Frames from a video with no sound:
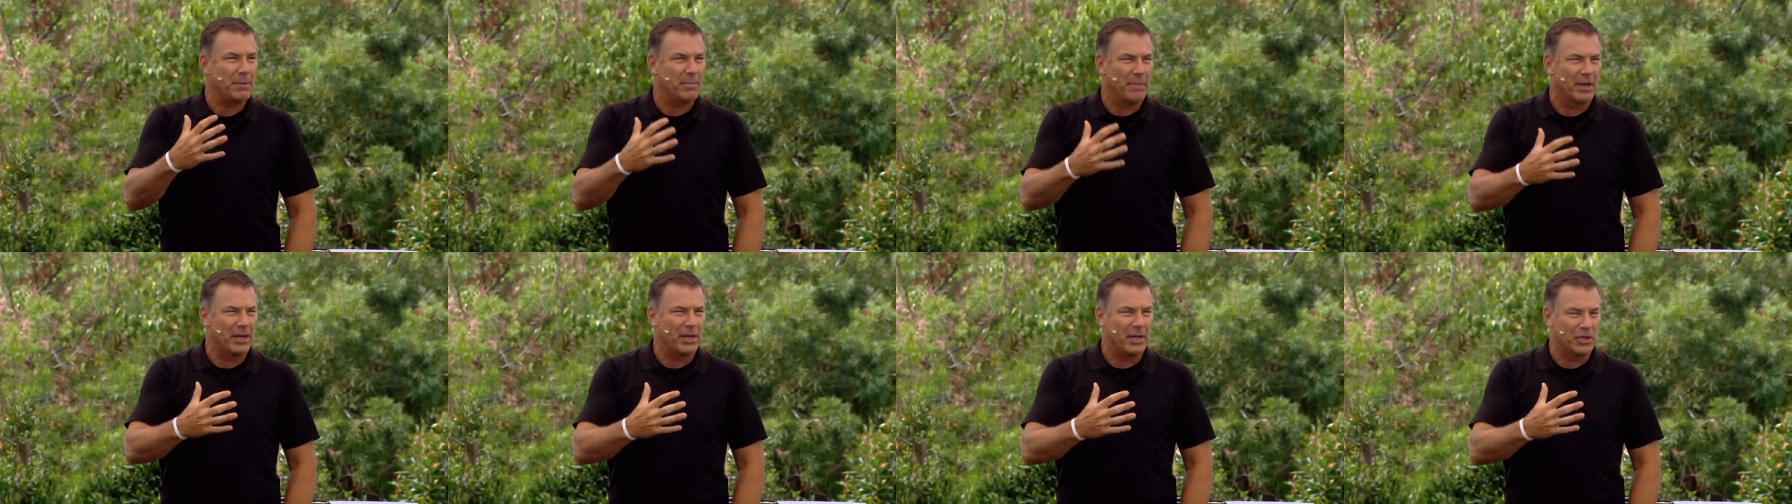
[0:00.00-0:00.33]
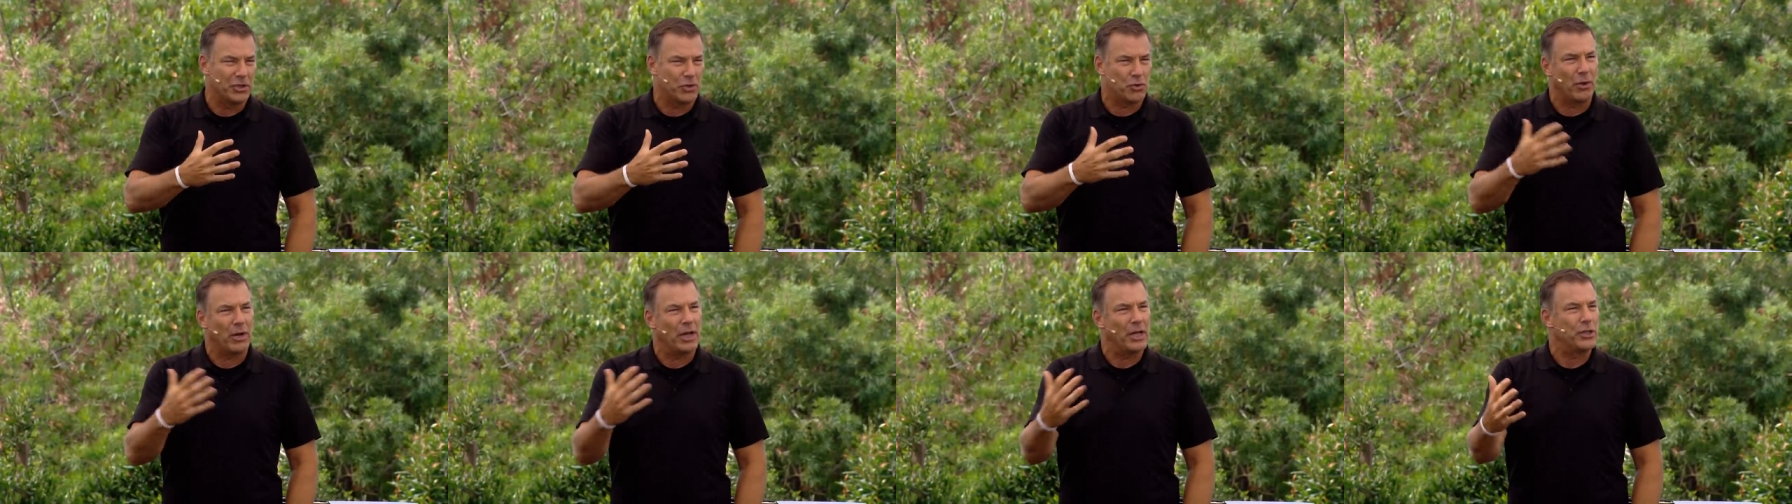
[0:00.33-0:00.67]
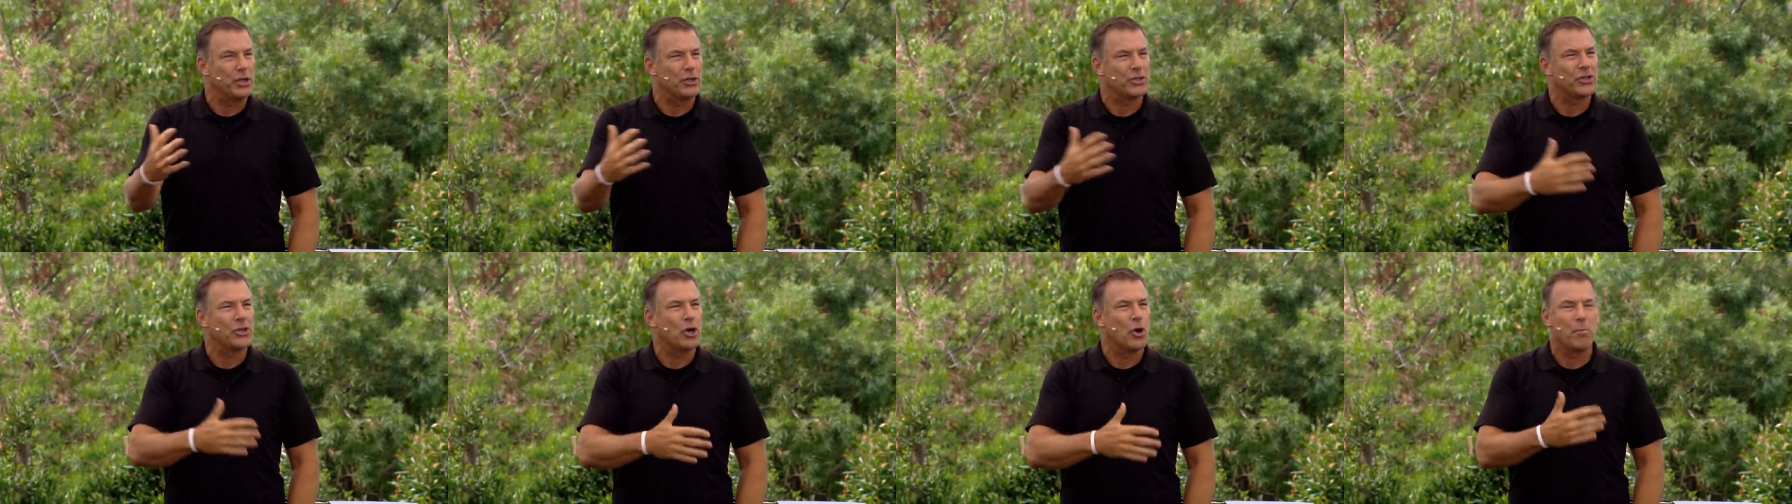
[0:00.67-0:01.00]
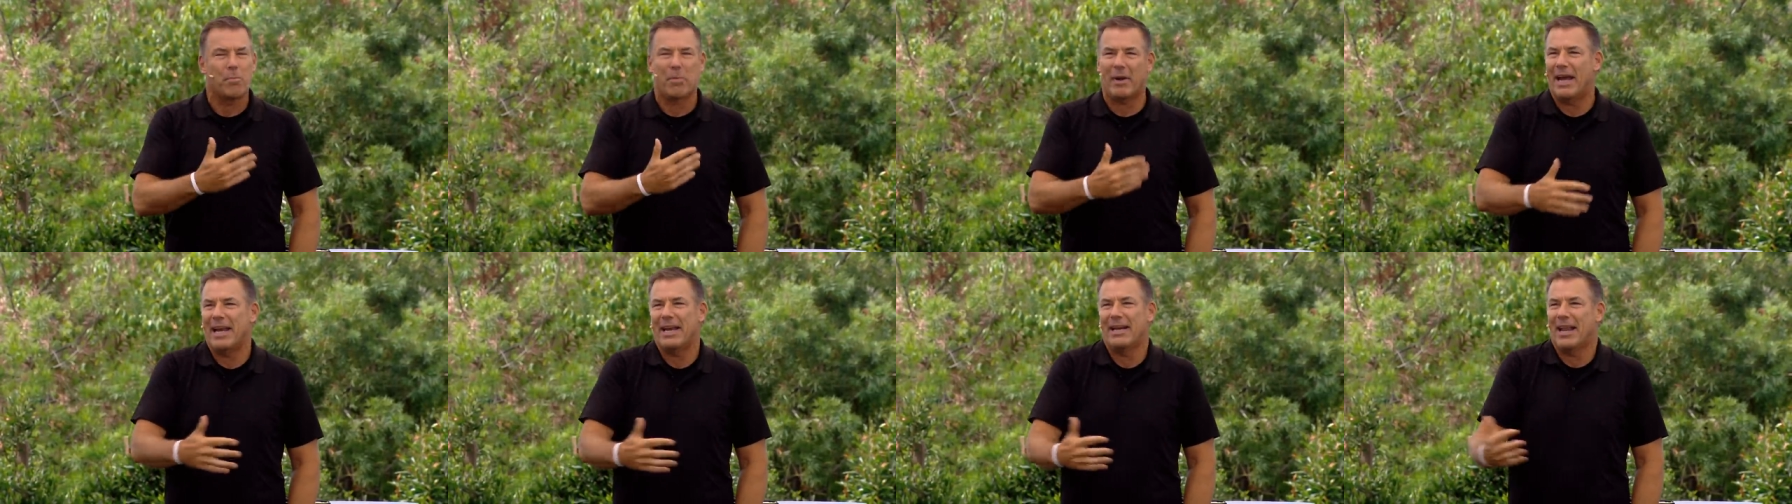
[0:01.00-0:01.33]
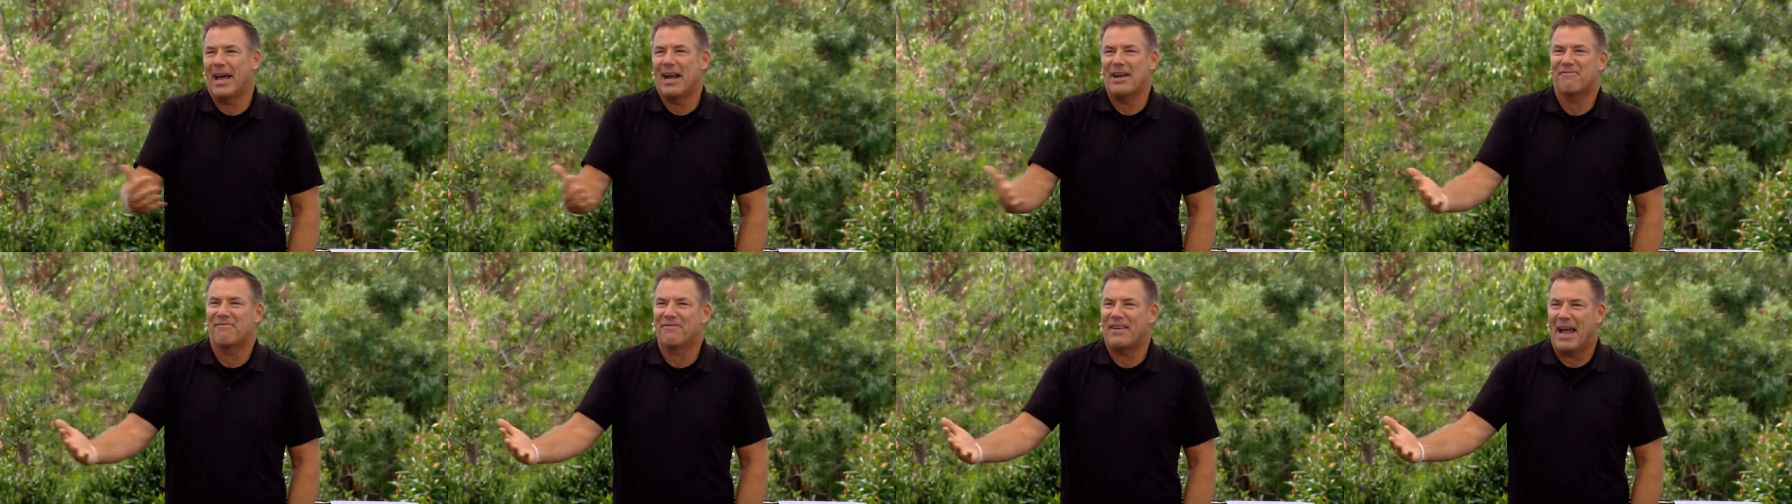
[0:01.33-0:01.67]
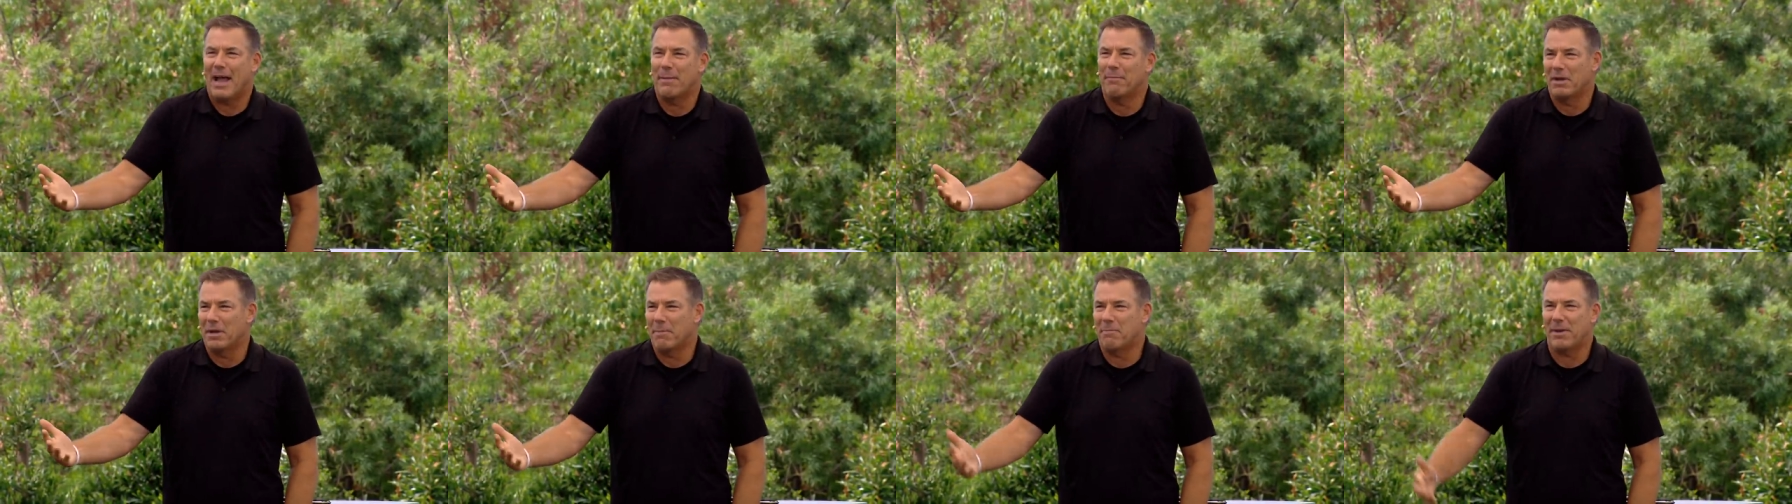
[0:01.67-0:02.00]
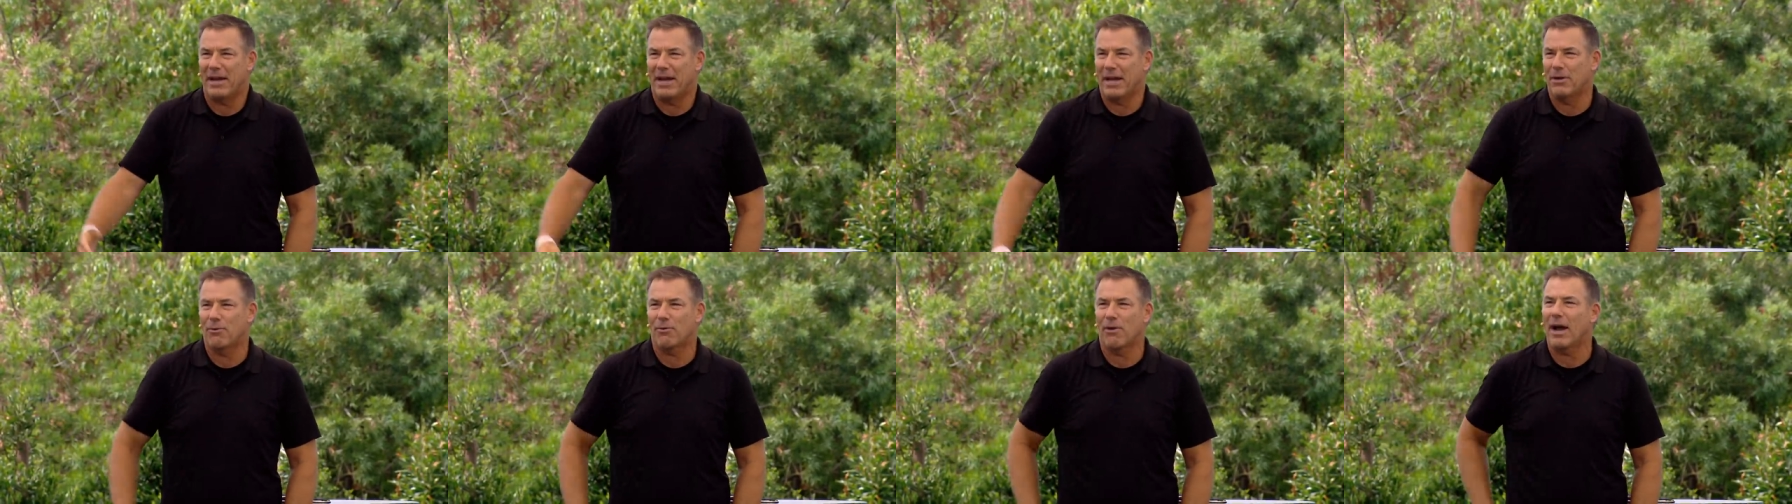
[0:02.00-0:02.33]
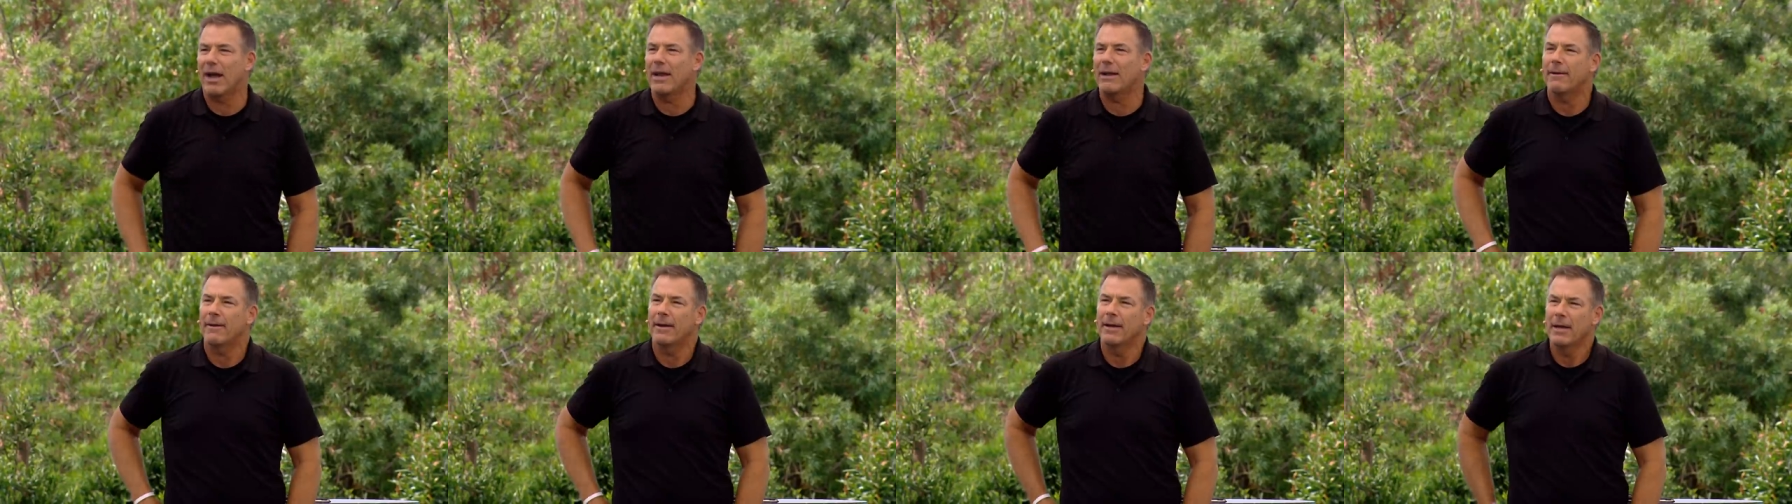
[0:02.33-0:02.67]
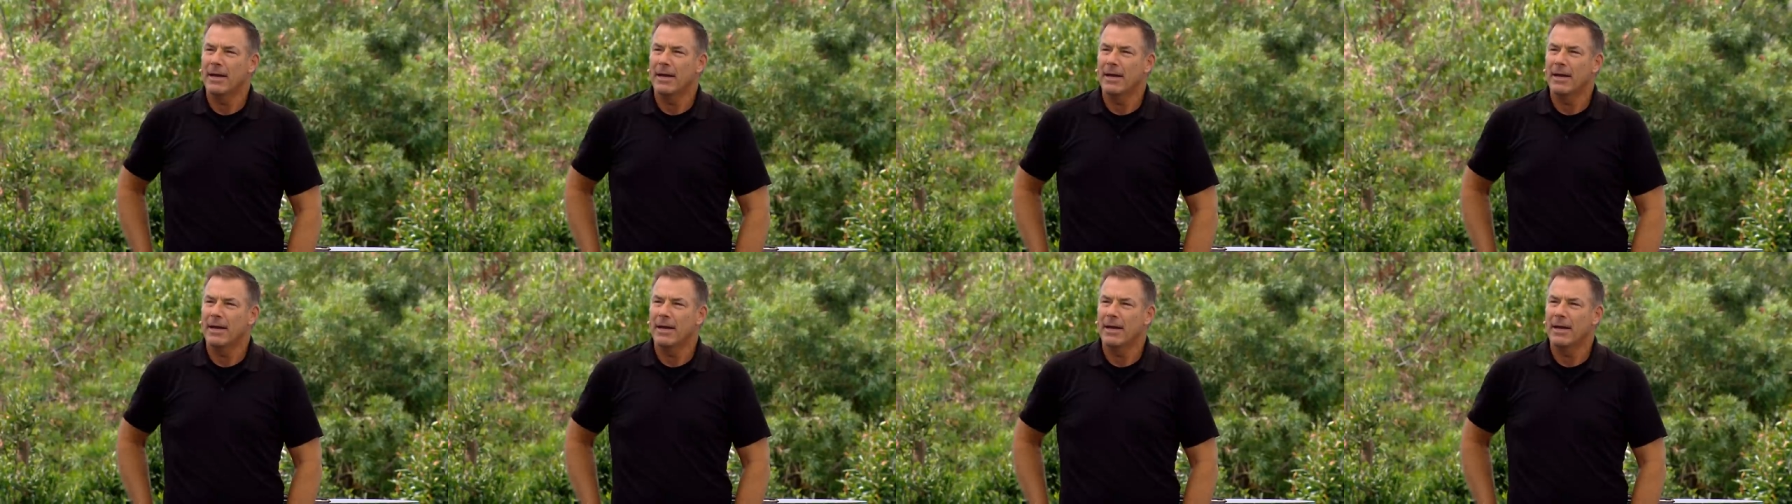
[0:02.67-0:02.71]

because really there's no pain like family pain, right?